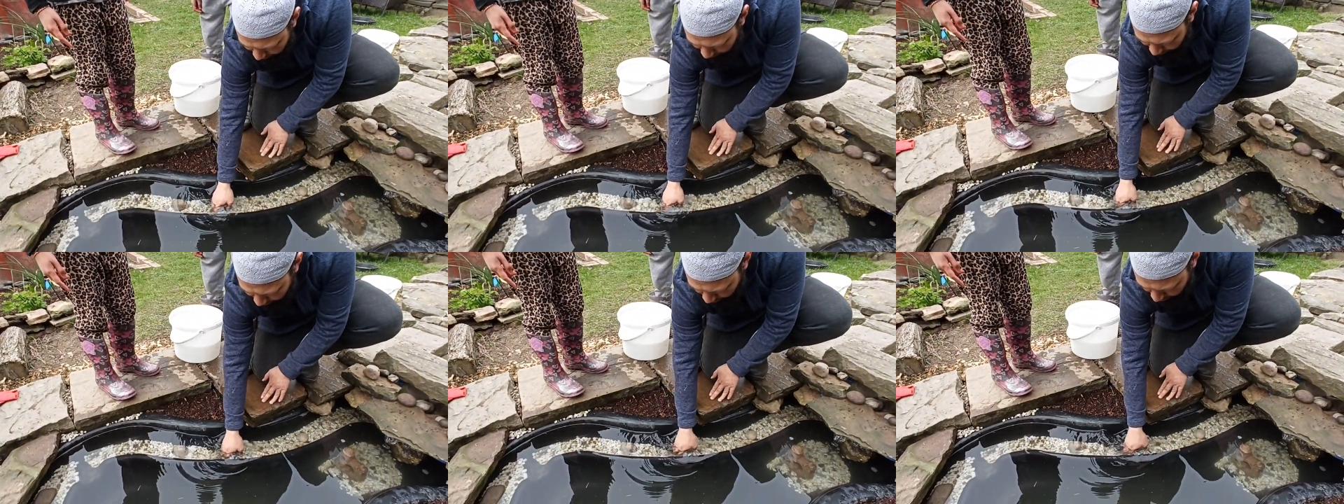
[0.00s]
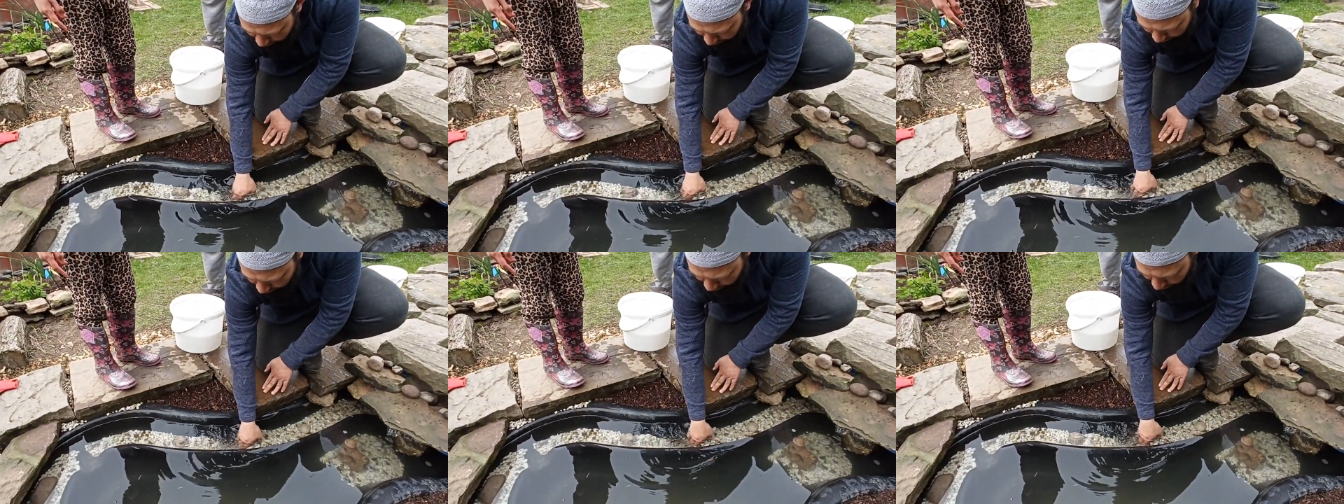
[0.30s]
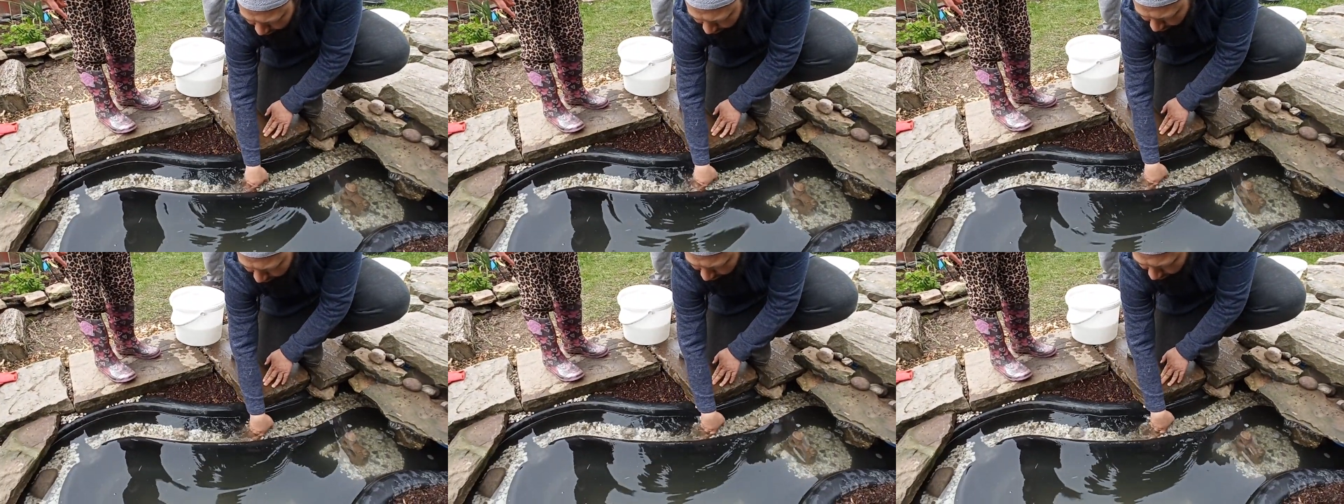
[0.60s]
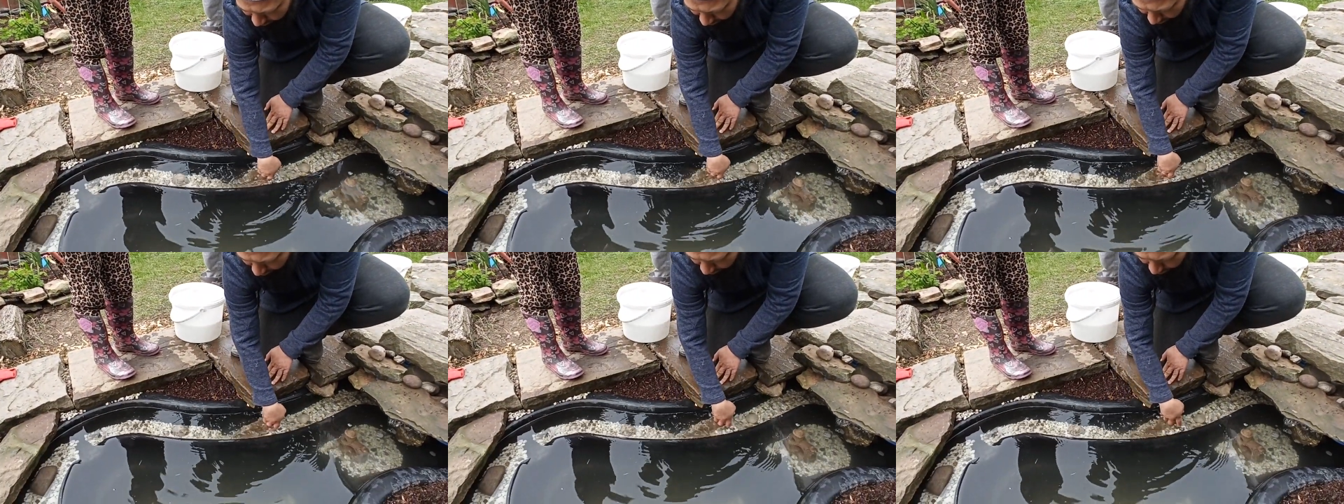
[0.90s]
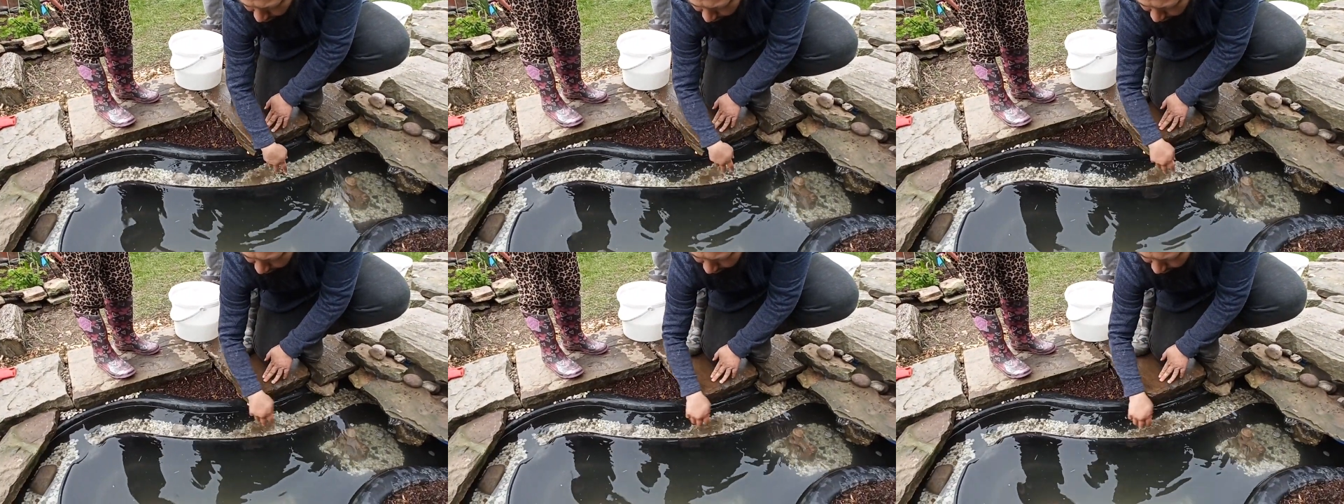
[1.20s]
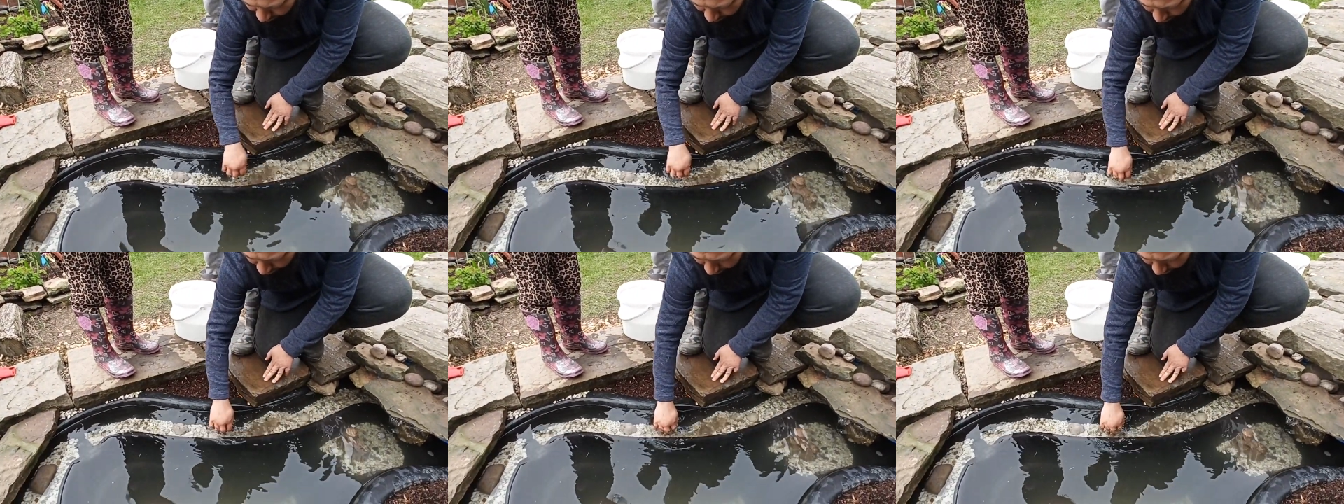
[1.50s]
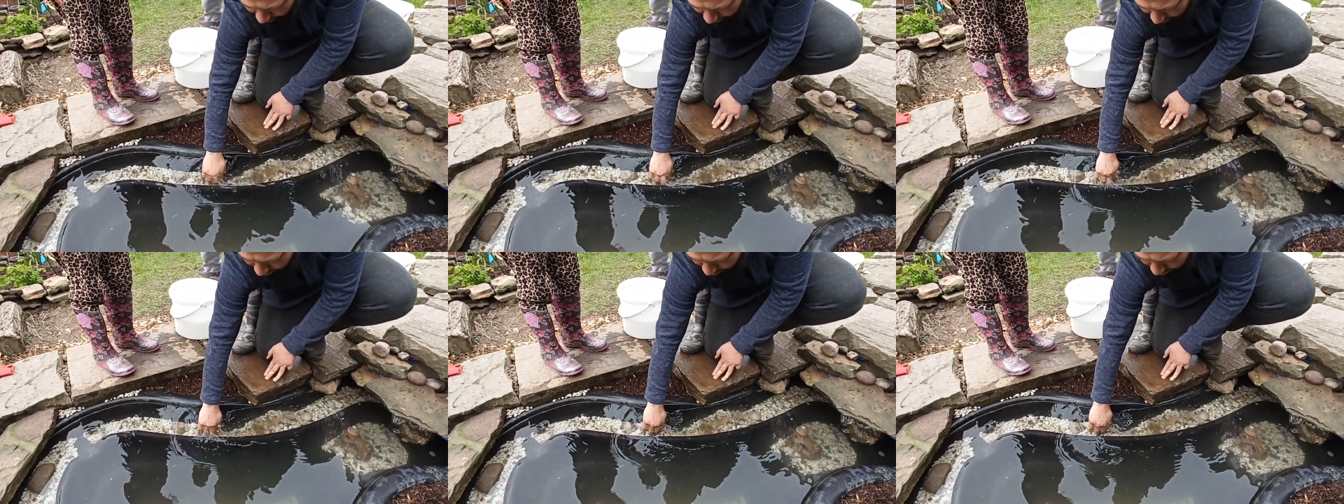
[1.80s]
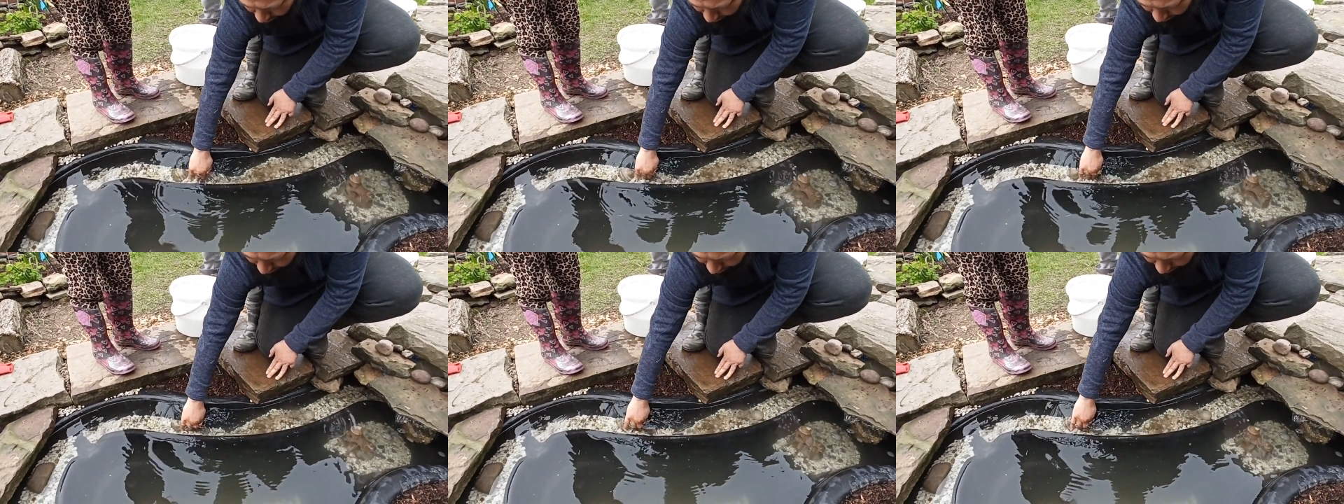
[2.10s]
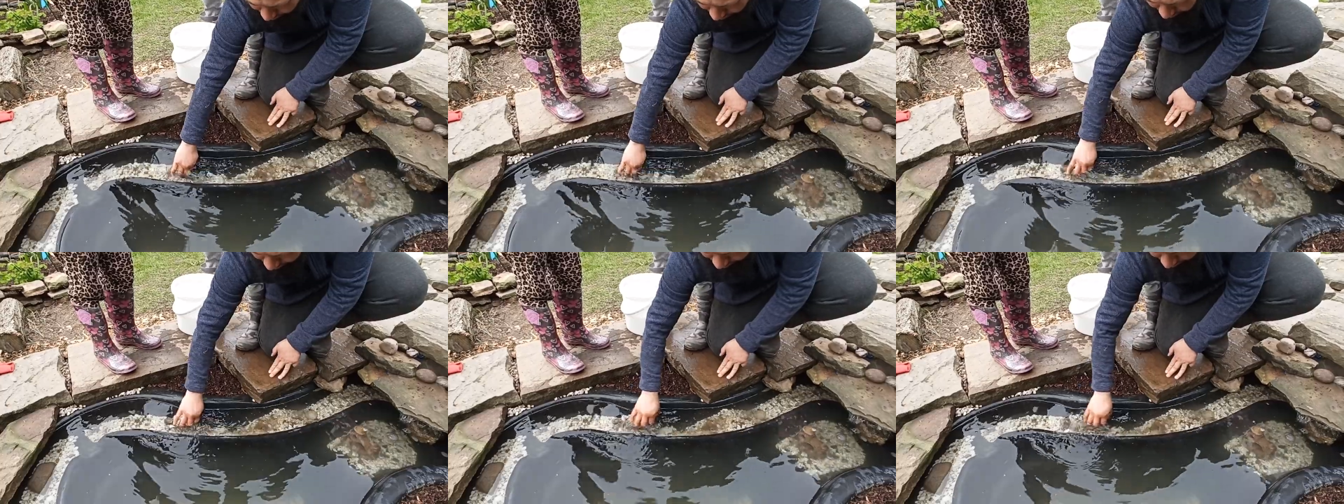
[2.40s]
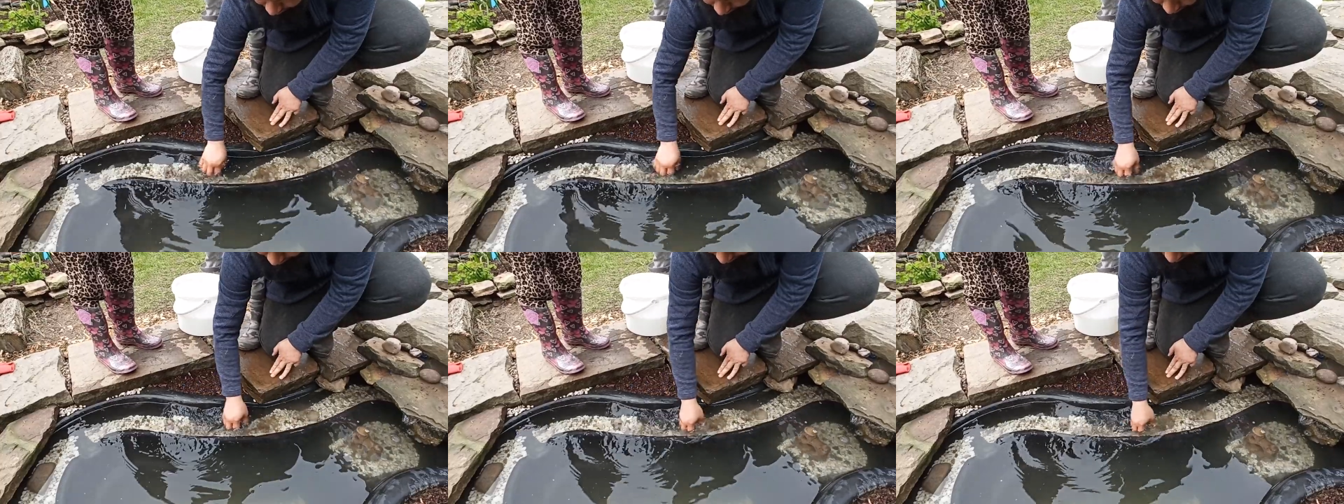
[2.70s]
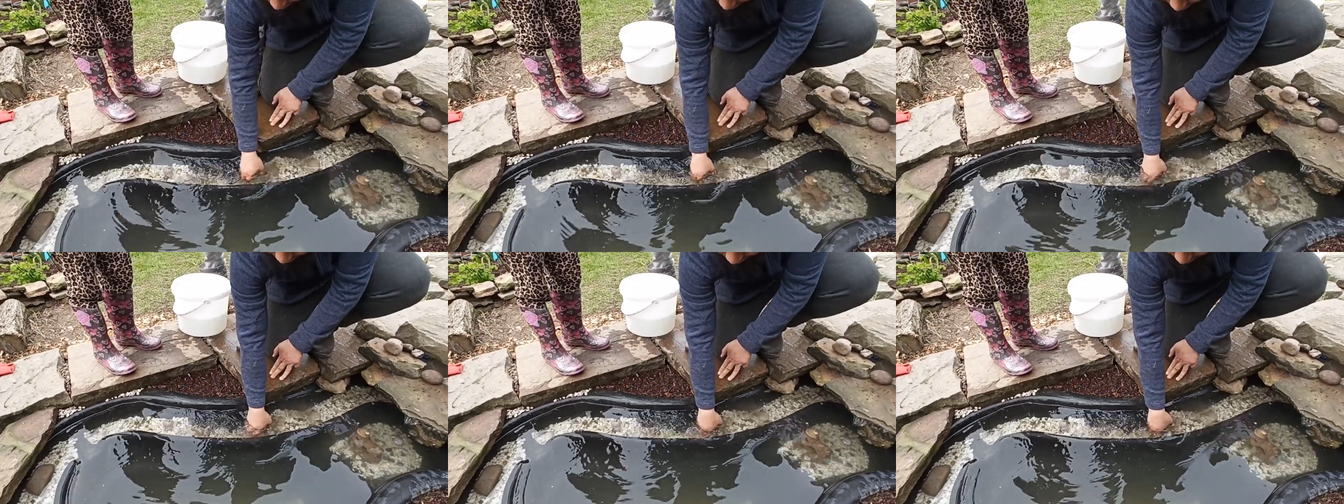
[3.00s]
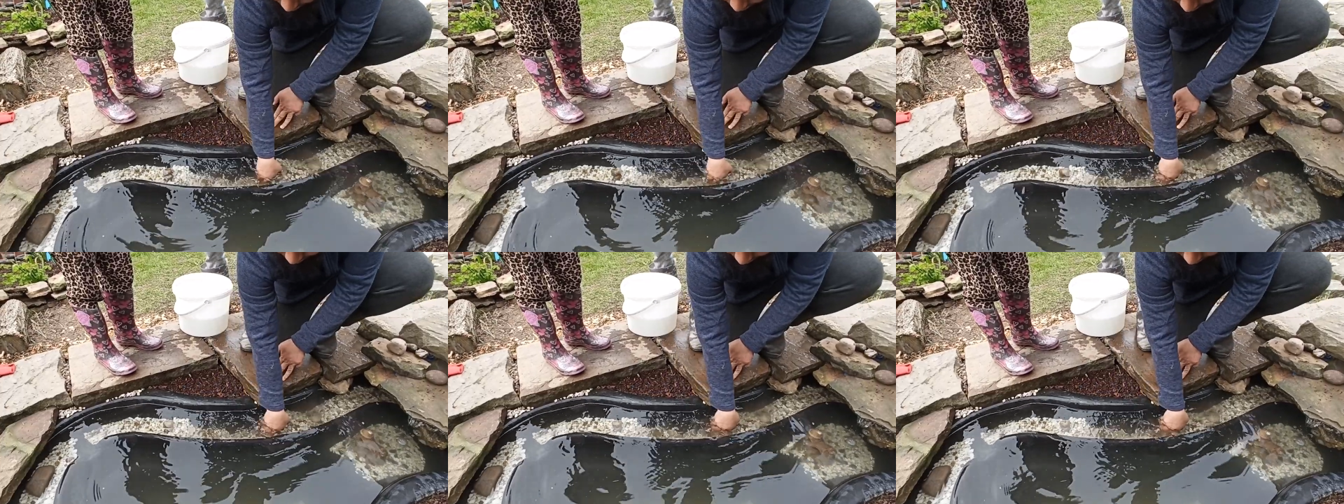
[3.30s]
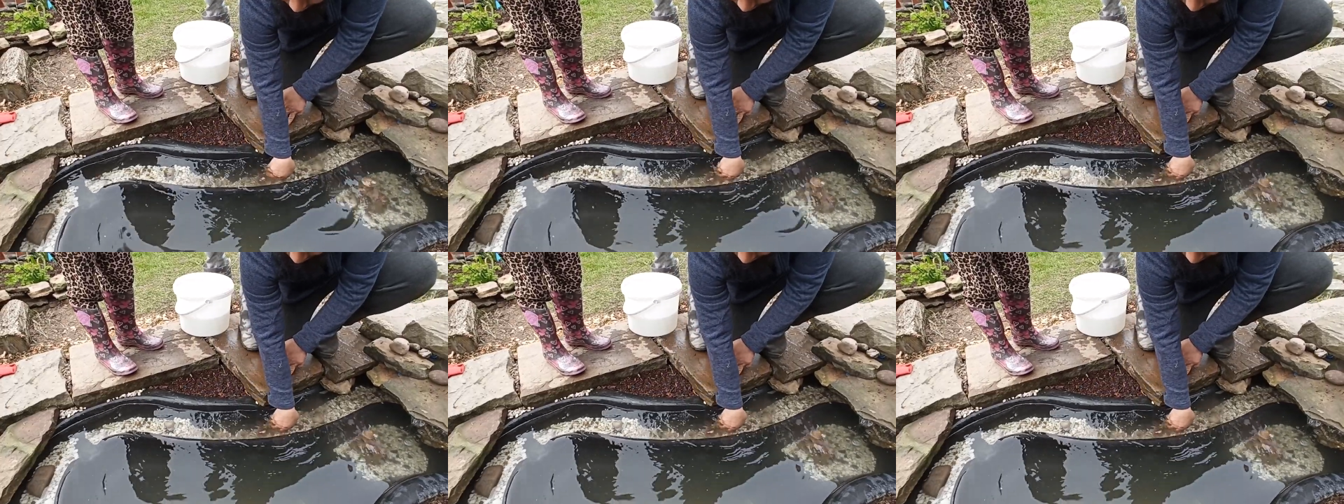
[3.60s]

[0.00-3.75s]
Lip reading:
(no speaker visible)